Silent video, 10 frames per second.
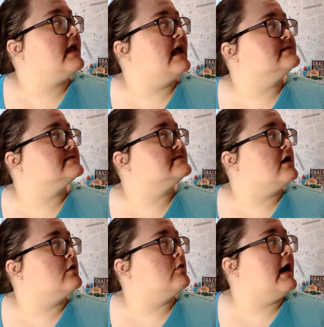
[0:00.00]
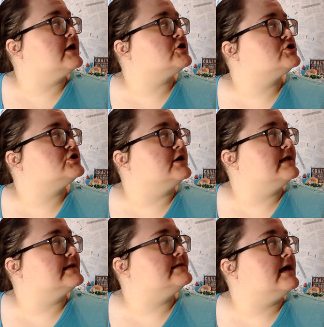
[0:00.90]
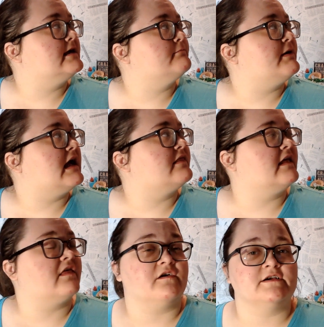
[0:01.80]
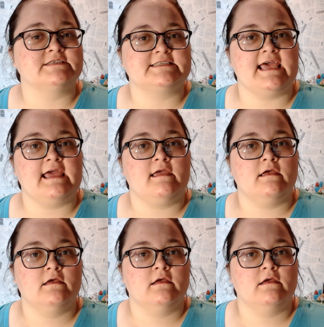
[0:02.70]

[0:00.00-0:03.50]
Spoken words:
And so I should get done by, I think, Thursday.